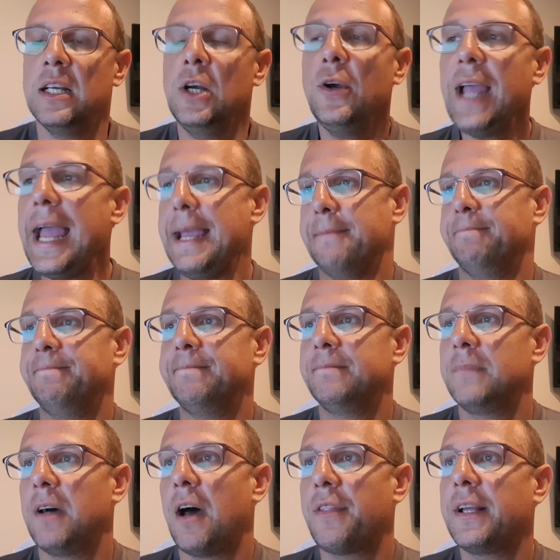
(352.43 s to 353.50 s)
Okay,
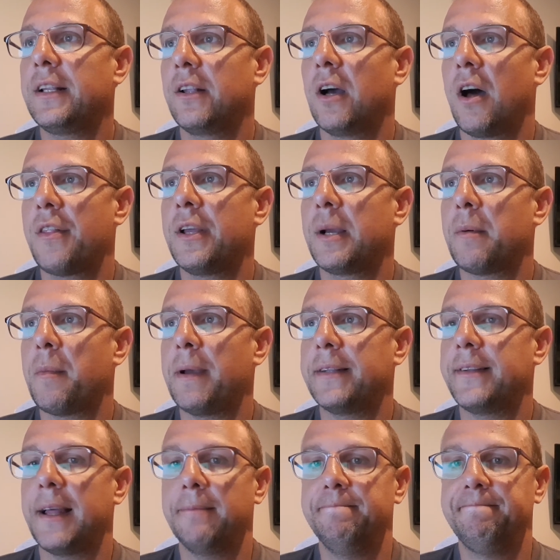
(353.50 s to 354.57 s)
I think I'm about
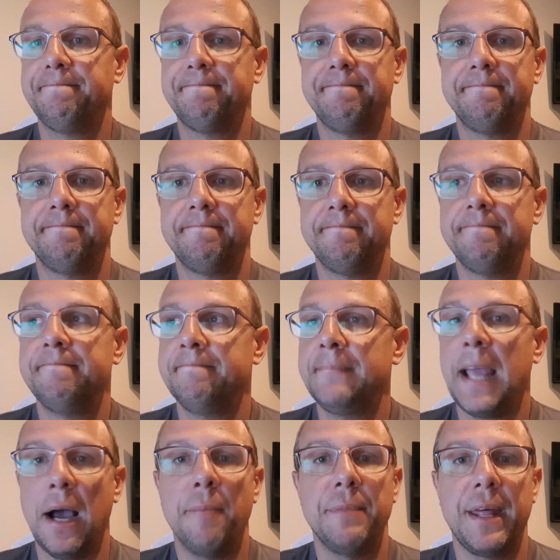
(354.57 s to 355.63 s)
done.
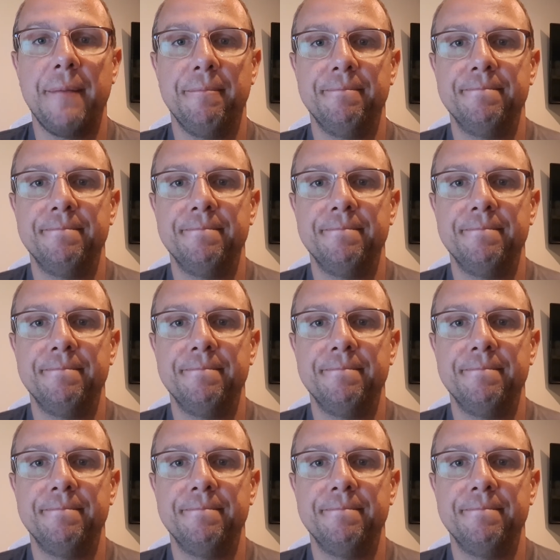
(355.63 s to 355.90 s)
Yeah, I'm done.